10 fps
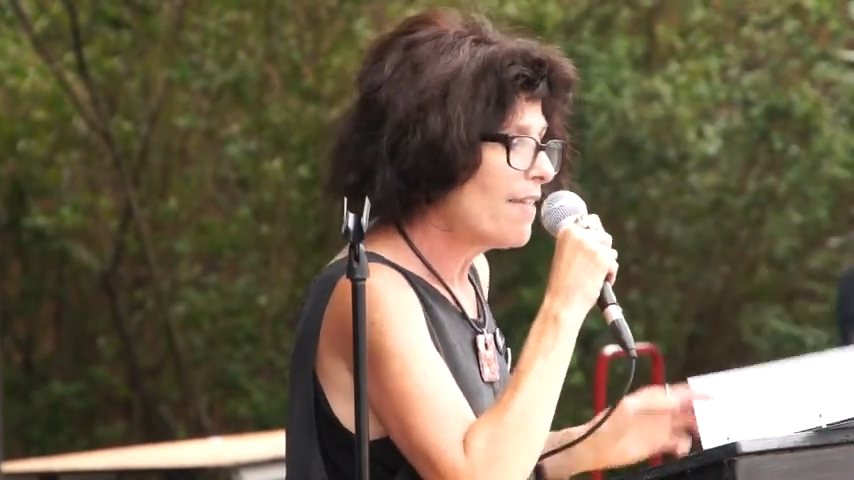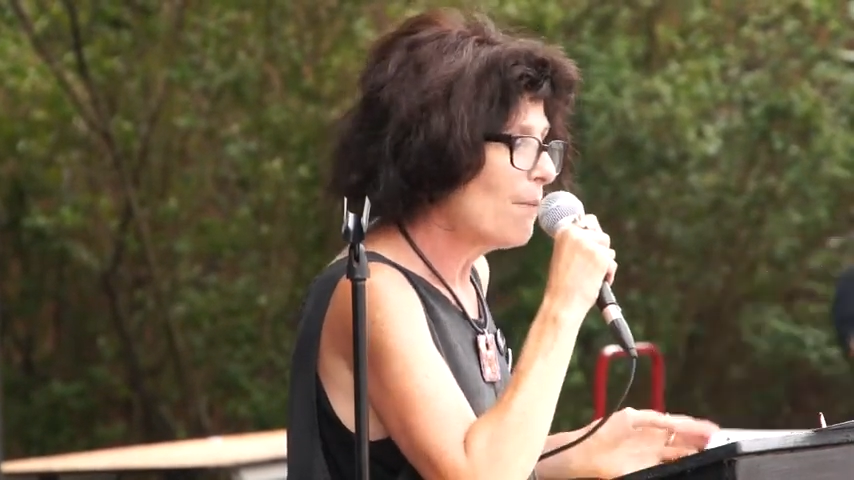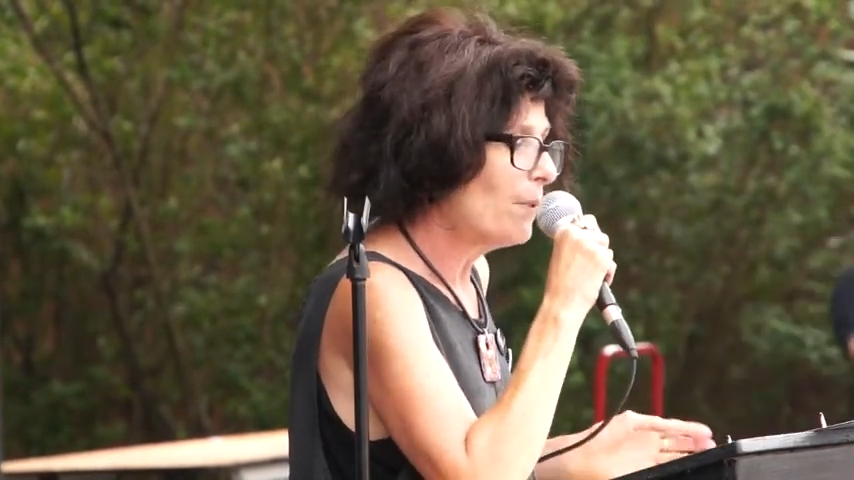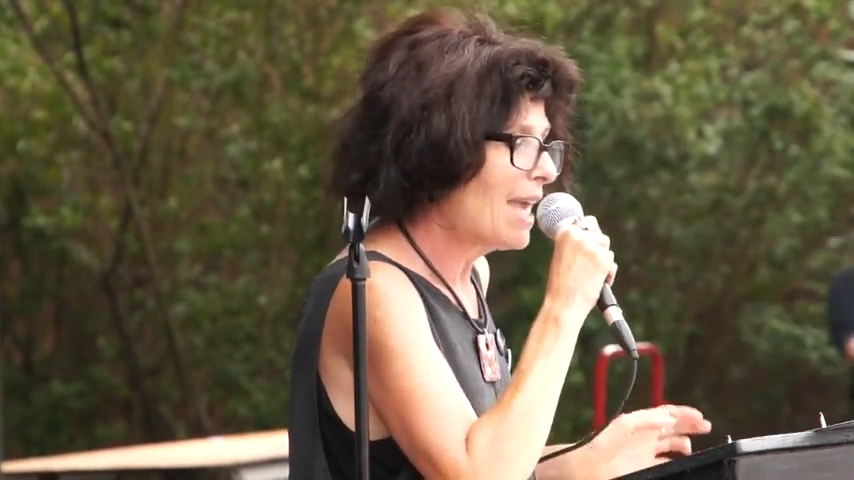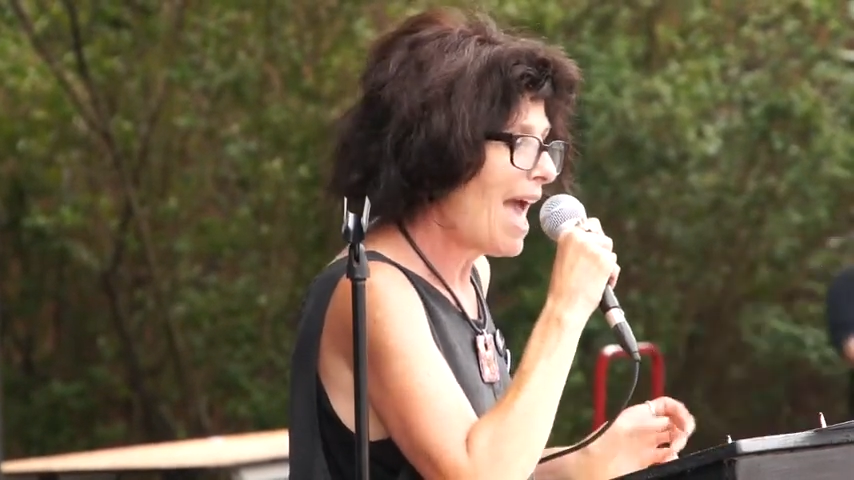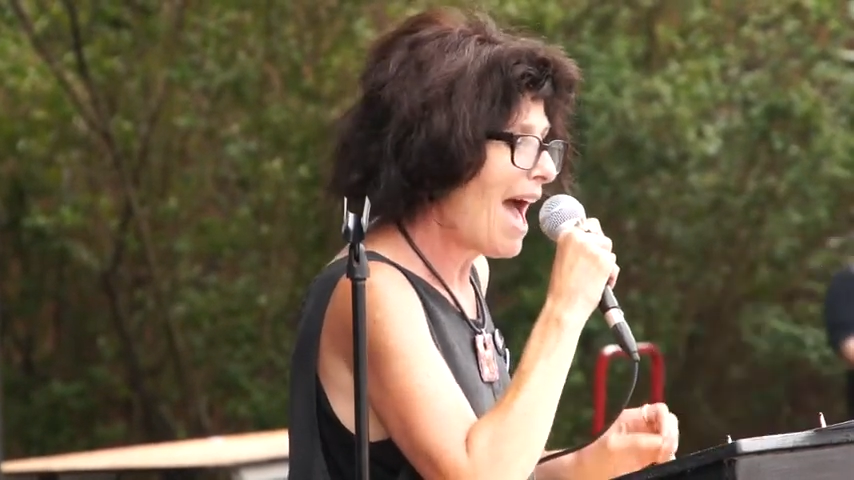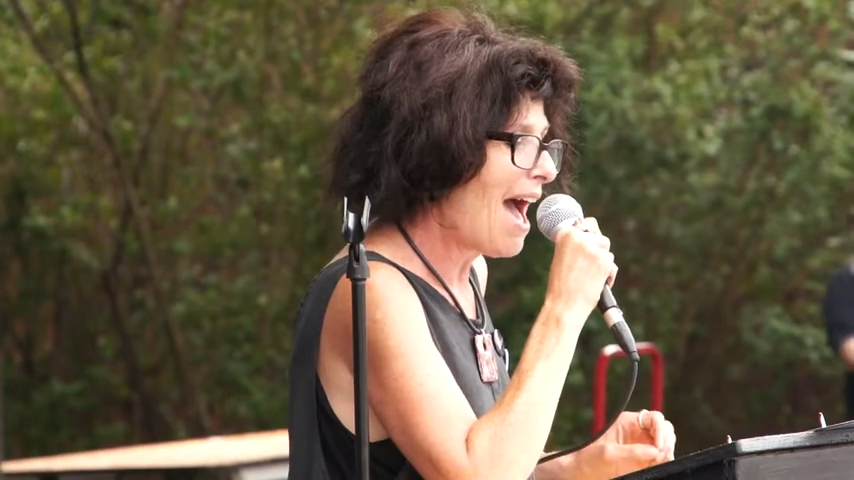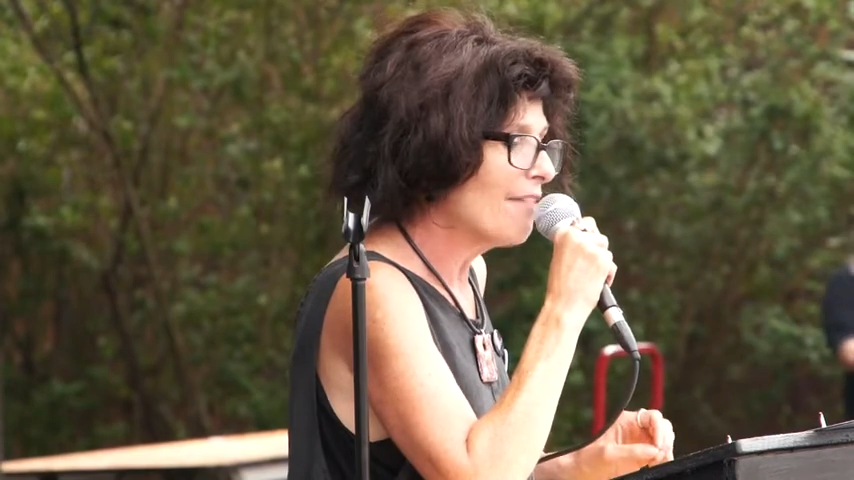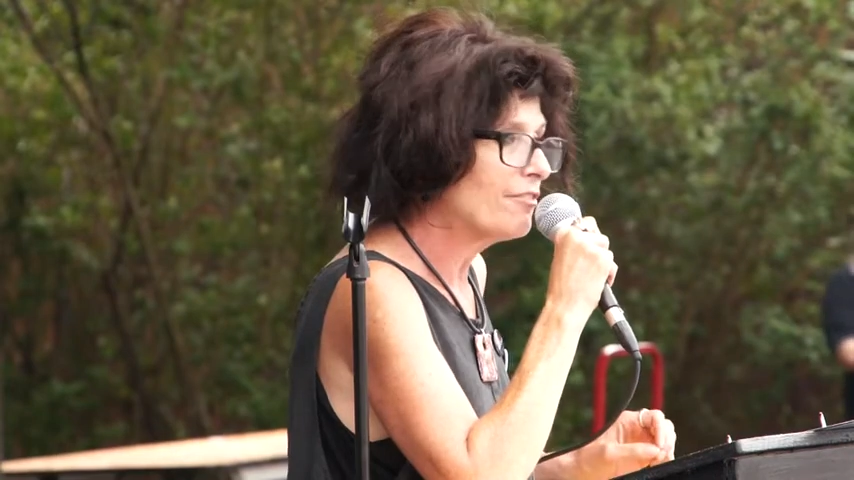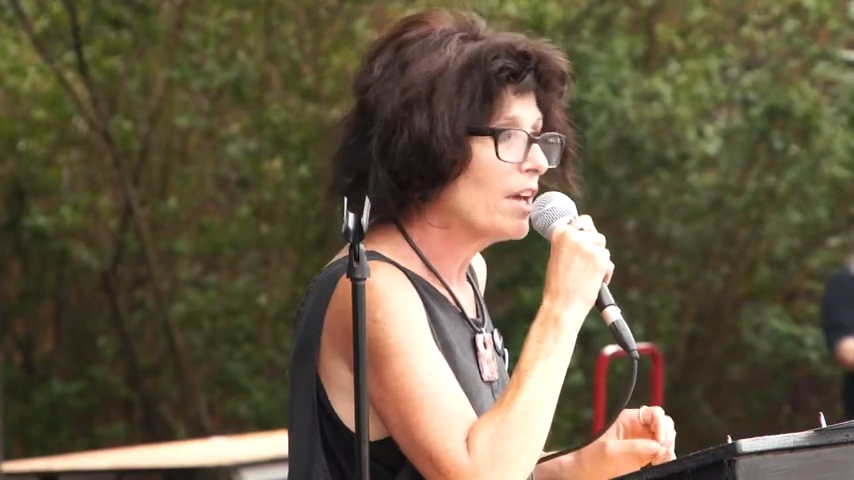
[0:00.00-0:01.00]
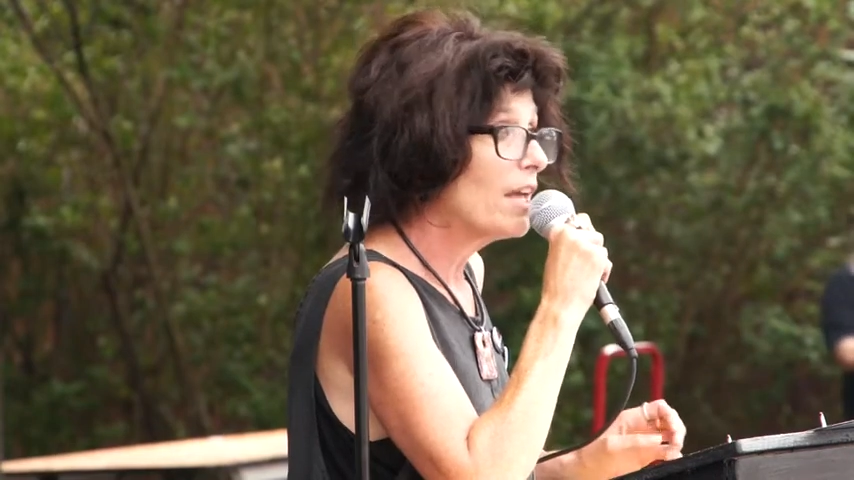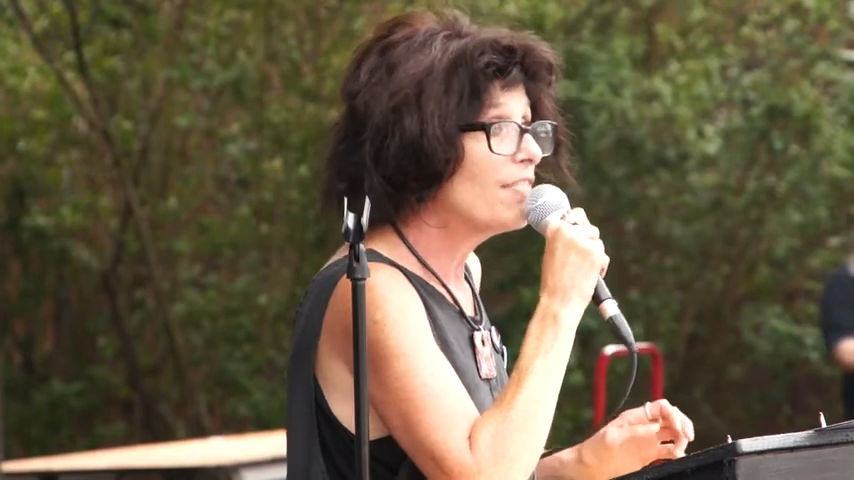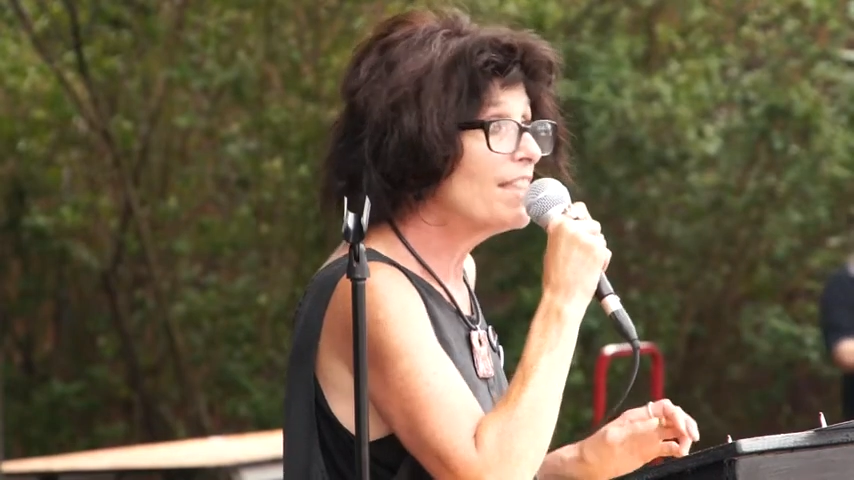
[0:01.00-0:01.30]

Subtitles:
that we have.